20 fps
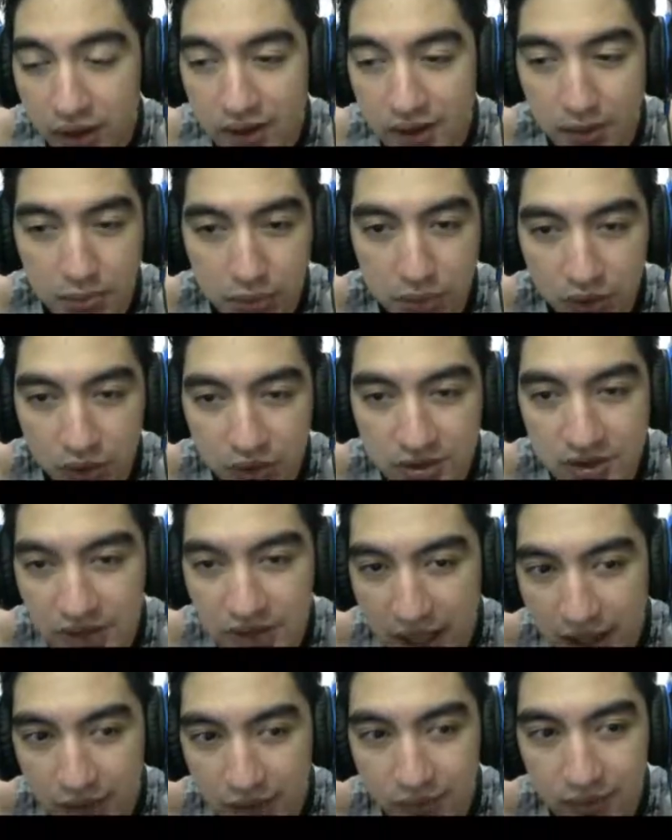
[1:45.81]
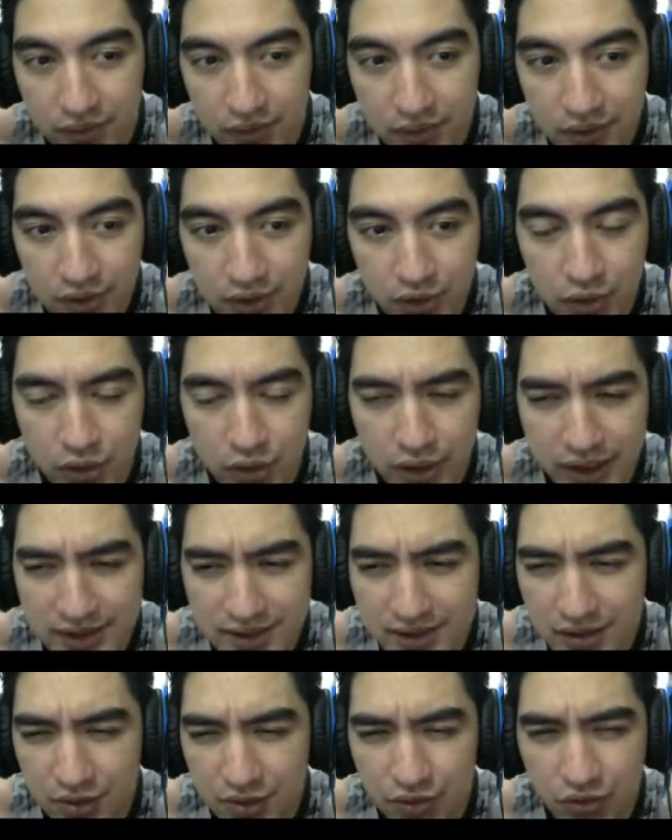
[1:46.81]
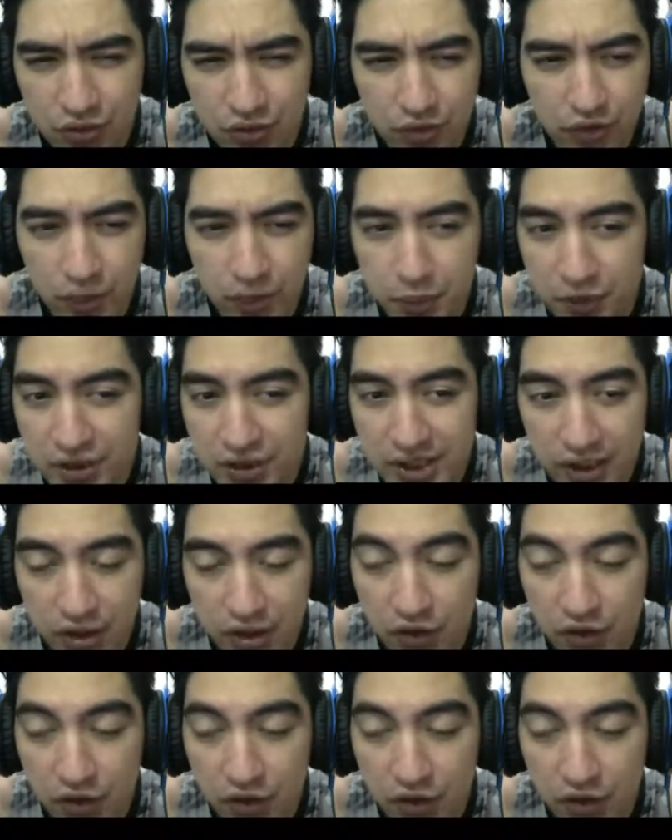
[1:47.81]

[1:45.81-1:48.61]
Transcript: the boss down to less than 50% of